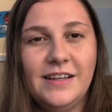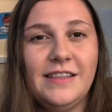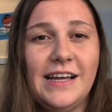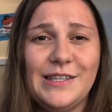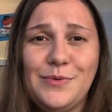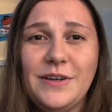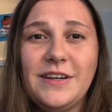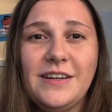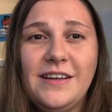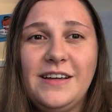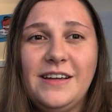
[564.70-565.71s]
That's what
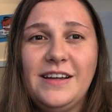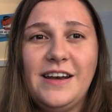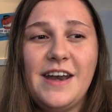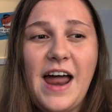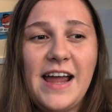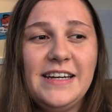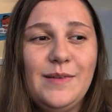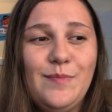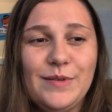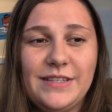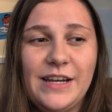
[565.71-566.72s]

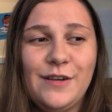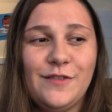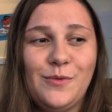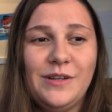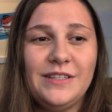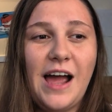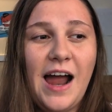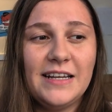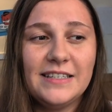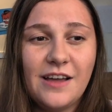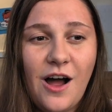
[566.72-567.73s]
90% of the ones
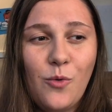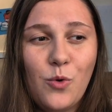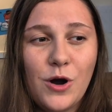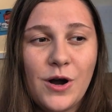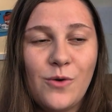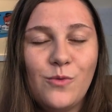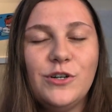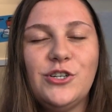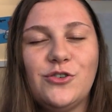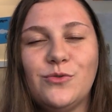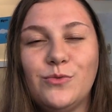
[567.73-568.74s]
I saw were,
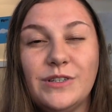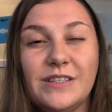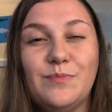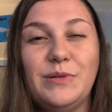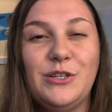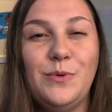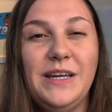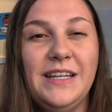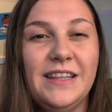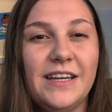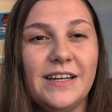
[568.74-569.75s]
which was
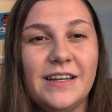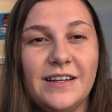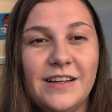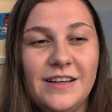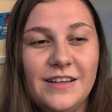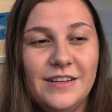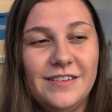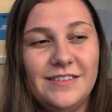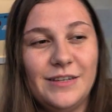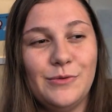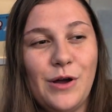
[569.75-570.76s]
between the
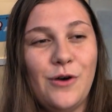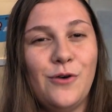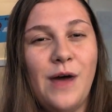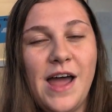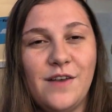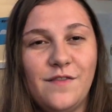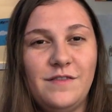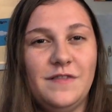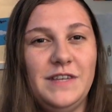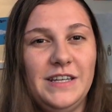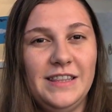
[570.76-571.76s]
0 and
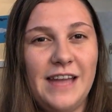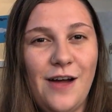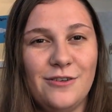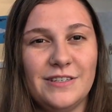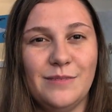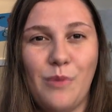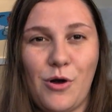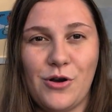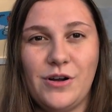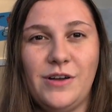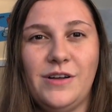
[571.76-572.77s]
15,000
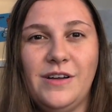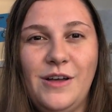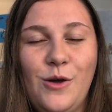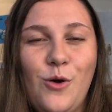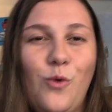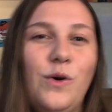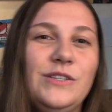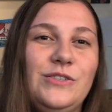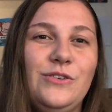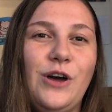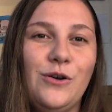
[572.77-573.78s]
mark.
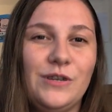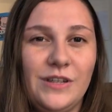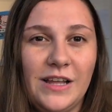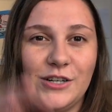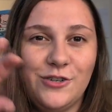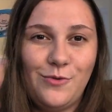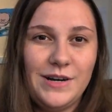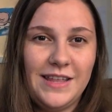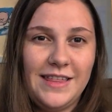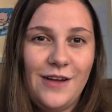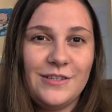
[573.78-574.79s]
Once you go to like
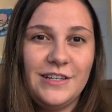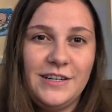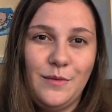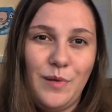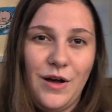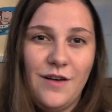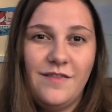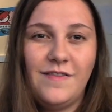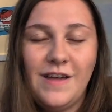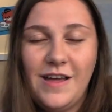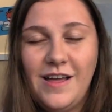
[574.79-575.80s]
20,000 and above,
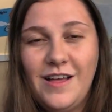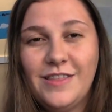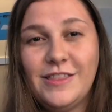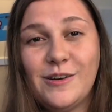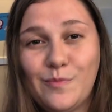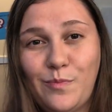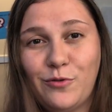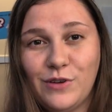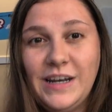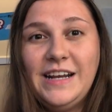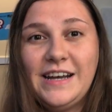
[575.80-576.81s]
they're
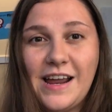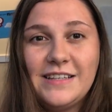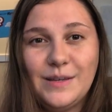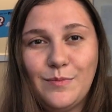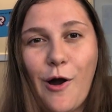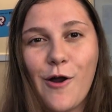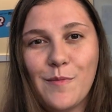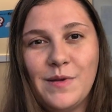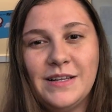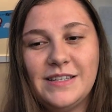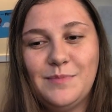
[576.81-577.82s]
pretty nice
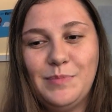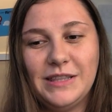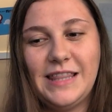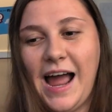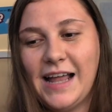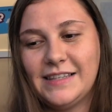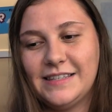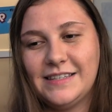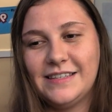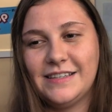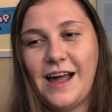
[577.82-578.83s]
apartments, but
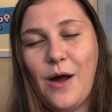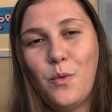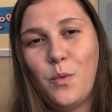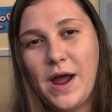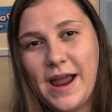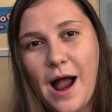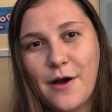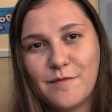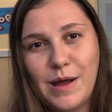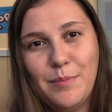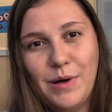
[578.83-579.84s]
that's way out
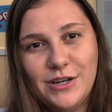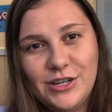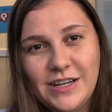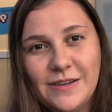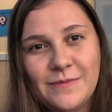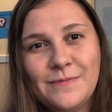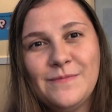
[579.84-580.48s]
of my budget,